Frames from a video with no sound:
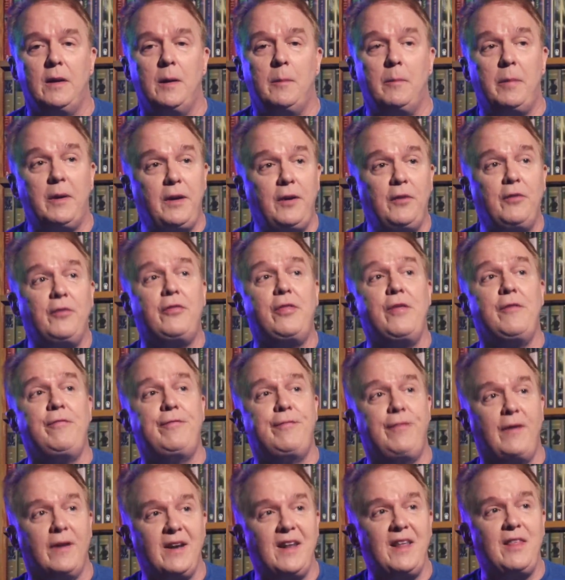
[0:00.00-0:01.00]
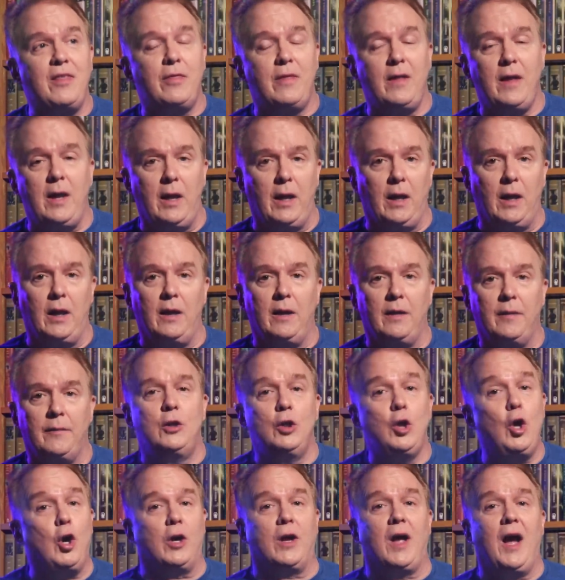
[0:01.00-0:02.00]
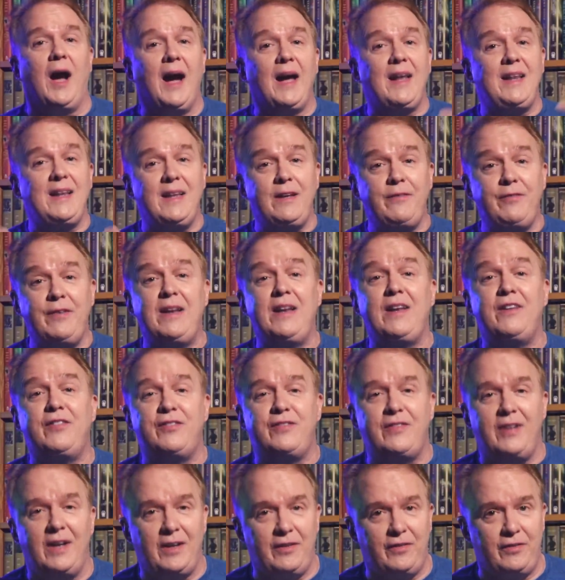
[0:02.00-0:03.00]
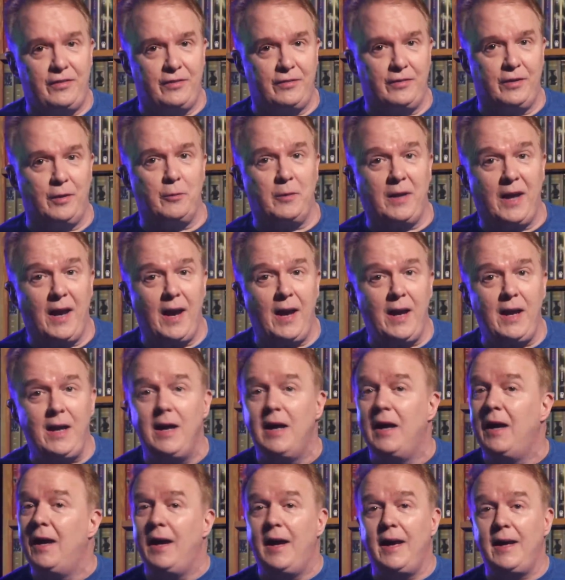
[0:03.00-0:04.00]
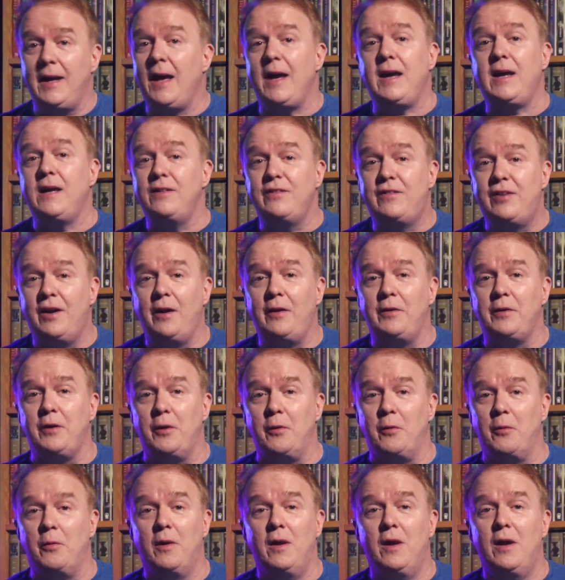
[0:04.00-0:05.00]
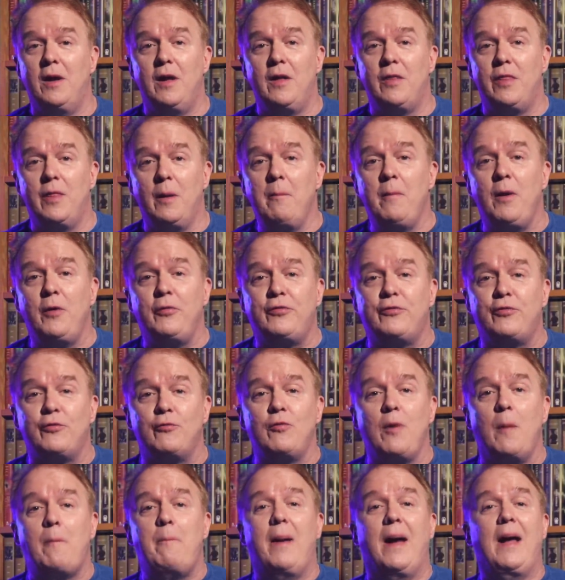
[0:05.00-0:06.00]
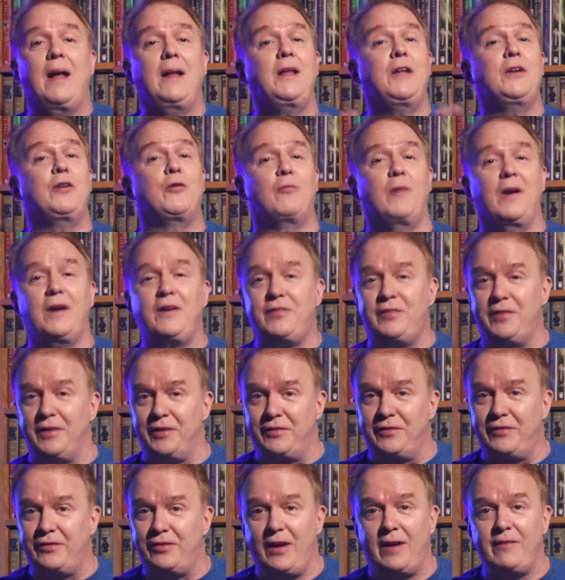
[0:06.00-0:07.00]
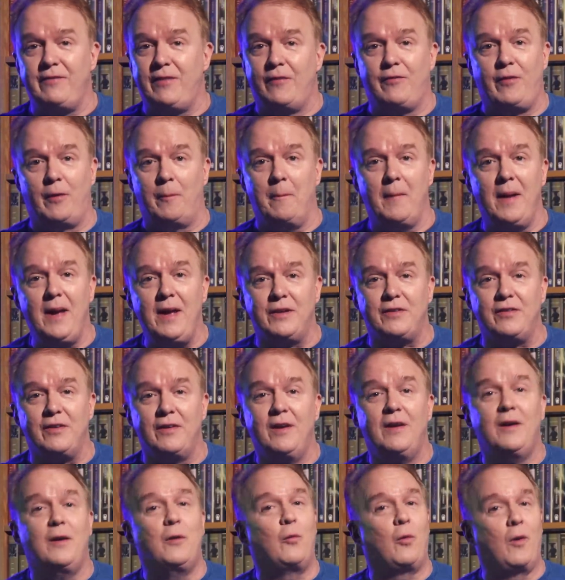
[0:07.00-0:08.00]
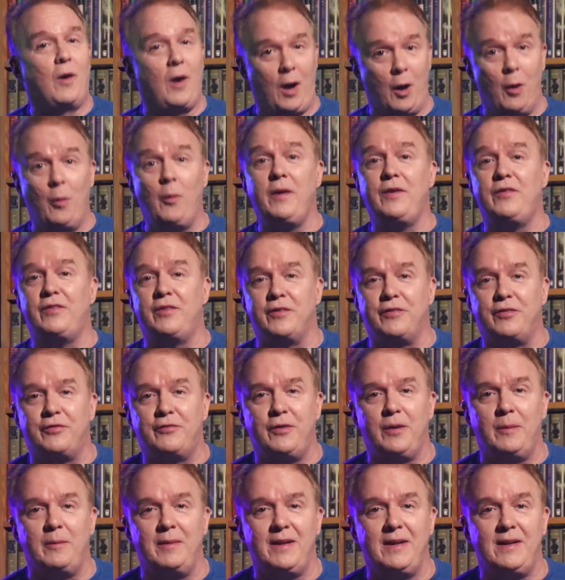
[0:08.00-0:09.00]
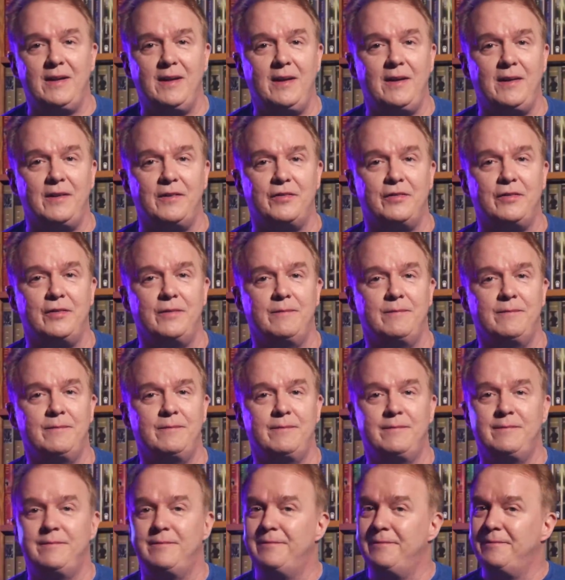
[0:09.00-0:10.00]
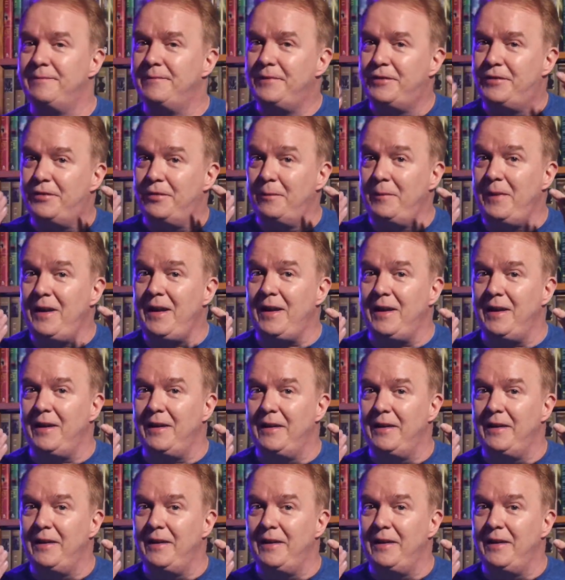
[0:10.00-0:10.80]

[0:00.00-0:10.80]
But here's the funny thing. Look, I live in East Texas, okay? And I can tell you, the most repellent racists I've ever met were always extremely nice. To me.